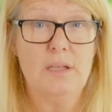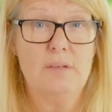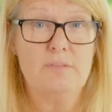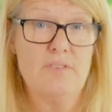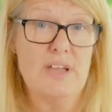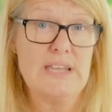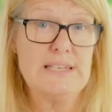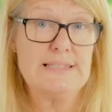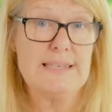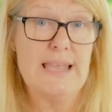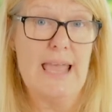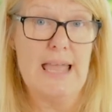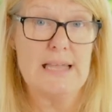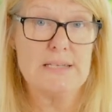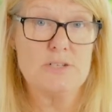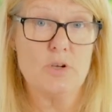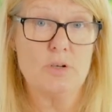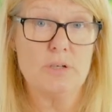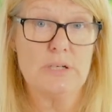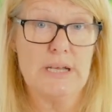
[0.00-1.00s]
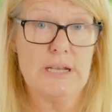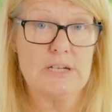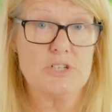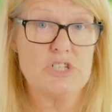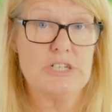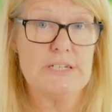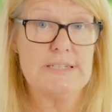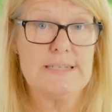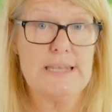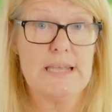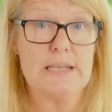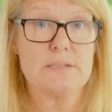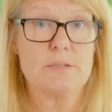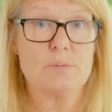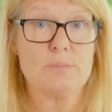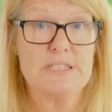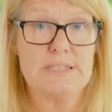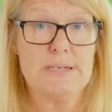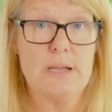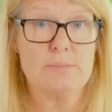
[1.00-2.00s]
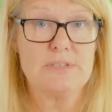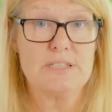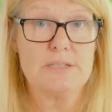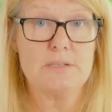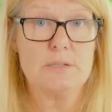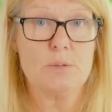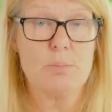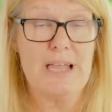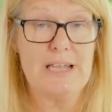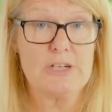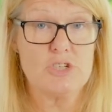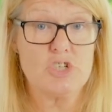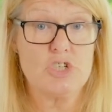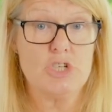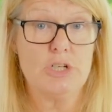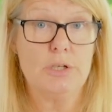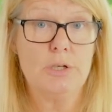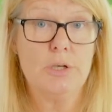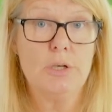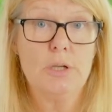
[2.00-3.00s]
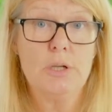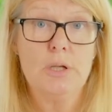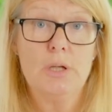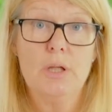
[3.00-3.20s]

face it head on and actually take some steps and some action,